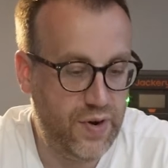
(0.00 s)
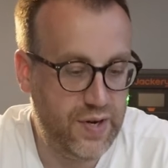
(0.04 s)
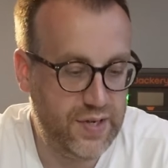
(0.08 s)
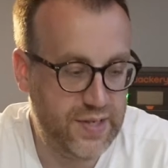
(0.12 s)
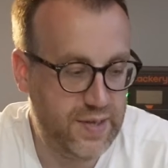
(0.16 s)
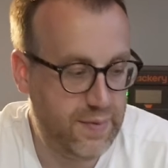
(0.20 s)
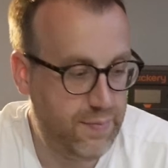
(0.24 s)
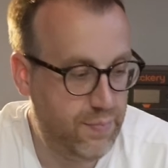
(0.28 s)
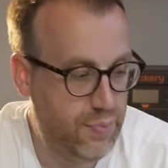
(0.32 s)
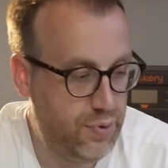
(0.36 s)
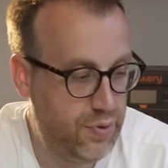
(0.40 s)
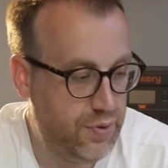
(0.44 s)

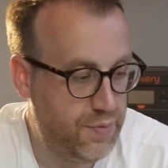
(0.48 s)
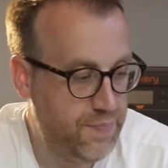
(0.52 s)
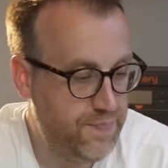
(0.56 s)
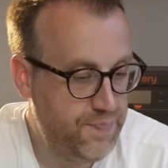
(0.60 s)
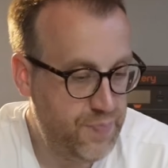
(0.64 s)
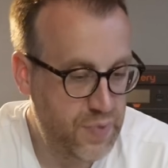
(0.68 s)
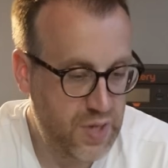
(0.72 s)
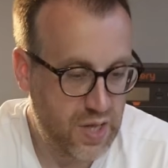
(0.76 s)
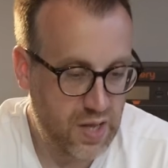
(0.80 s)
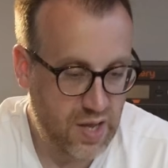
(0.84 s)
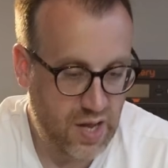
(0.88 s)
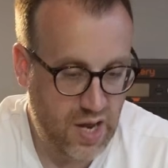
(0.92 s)
example,
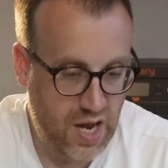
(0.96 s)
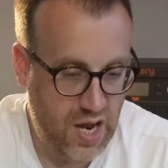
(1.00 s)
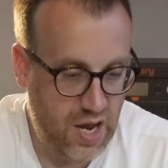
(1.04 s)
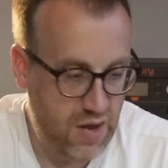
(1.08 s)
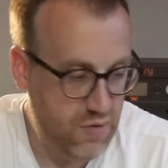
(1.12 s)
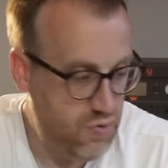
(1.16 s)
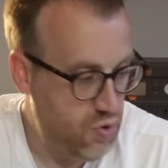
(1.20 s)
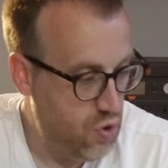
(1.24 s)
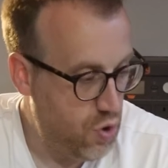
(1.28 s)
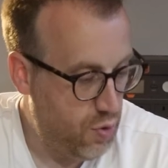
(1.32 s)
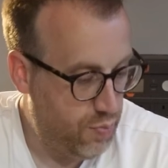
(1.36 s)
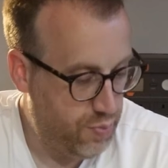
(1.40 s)

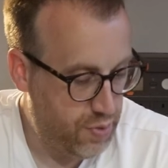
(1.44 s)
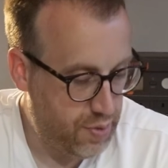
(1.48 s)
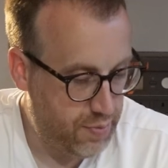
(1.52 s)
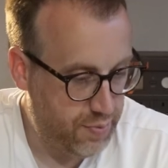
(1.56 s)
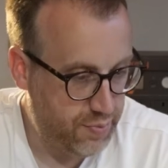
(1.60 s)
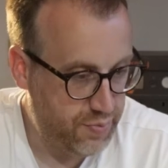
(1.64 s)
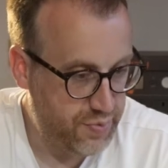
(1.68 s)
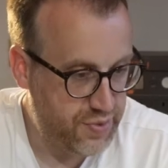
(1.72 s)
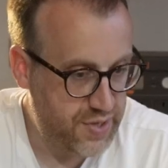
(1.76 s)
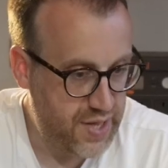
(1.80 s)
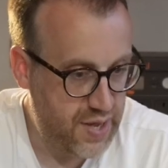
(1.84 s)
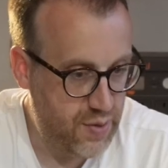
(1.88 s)
no
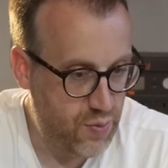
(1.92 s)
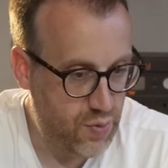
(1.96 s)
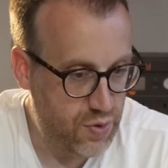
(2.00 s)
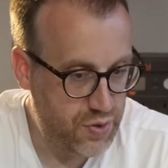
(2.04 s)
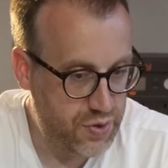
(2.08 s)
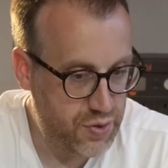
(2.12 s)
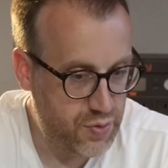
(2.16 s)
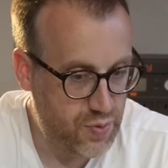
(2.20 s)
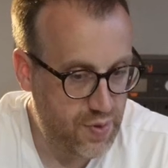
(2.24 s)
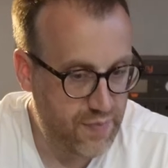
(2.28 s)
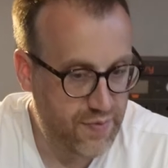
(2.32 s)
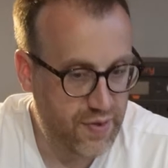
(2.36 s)
problems there
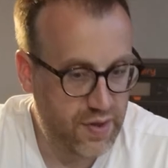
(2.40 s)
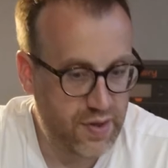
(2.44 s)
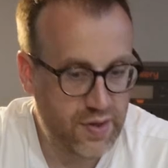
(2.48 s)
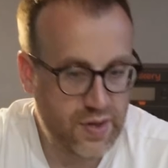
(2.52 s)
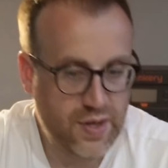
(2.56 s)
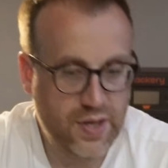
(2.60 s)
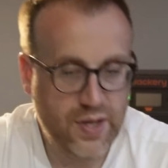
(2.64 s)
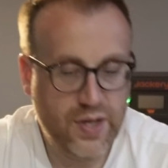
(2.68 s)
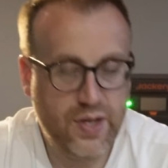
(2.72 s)
whatsoever.